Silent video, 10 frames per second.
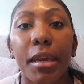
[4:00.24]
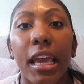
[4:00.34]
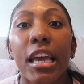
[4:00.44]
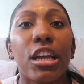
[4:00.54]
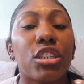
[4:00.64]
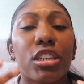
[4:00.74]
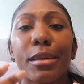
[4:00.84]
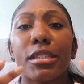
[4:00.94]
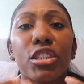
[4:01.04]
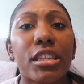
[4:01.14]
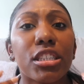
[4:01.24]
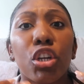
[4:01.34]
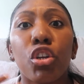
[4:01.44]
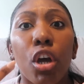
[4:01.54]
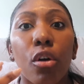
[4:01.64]
me, and she kept saying, Jessica,
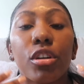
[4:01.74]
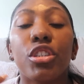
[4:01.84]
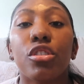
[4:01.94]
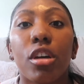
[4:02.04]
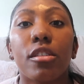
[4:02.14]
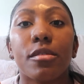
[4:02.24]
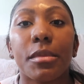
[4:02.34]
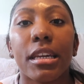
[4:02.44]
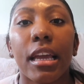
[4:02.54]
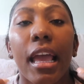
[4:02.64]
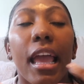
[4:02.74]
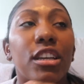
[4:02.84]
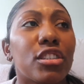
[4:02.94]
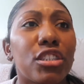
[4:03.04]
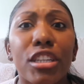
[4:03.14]
no, because she knows me.
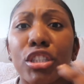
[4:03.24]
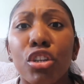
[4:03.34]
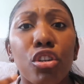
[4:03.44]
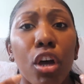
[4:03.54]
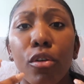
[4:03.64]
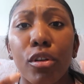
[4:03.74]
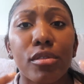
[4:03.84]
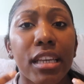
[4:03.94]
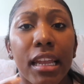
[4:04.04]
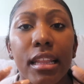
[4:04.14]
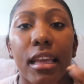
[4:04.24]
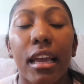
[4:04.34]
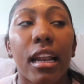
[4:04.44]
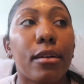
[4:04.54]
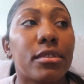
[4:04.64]
She's like, Jessica, no, don't say anything.
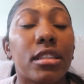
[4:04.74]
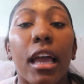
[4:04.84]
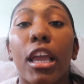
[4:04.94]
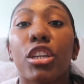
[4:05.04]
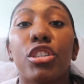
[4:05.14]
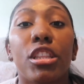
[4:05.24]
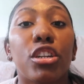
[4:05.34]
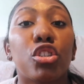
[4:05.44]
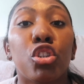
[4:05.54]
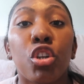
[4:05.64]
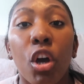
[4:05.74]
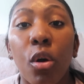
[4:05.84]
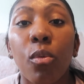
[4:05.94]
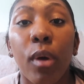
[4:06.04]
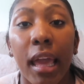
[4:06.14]
And I was like, there's
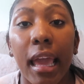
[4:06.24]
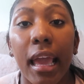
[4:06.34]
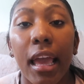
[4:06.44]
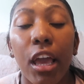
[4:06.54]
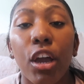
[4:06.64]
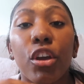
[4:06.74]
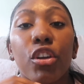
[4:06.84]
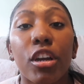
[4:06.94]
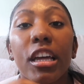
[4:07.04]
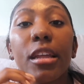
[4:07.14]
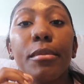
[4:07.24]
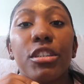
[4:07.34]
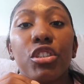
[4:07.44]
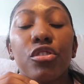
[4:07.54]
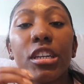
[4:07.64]
no way you're gonna
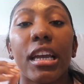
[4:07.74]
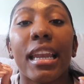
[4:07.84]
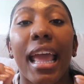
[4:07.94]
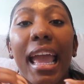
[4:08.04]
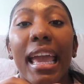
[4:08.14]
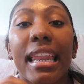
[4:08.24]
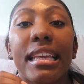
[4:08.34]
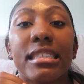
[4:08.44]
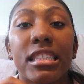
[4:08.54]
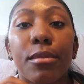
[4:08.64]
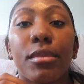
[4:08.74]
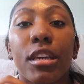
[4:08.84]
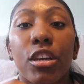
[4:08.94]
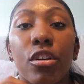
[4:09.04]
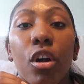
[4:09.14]
mistreat an
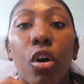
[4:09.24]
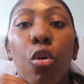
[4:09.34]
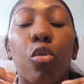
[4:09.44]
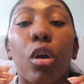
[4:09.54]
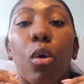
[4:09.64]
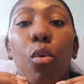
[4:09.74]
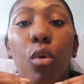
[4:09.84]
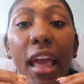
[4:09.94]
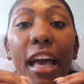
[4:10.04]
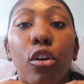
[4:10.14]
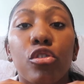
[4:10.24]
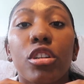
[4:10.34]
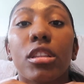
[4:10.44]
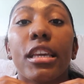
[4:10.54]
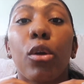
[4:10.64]
80-something-year-old
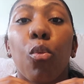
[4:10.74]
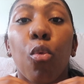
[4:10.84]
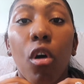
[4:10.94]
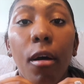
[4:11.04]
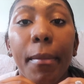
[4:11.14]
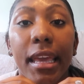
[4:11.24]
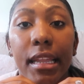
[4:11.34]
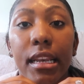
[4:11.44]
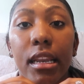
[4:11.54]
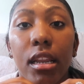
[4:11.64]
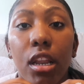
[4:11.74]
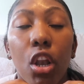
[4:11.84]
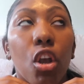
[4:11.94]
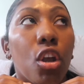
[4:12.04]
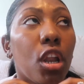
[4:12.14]
elderly woman.
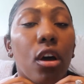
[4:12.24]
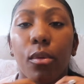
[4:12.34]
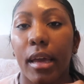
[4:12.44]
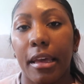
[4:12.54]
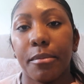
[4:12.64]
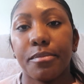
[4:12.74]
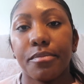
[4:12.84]
No way.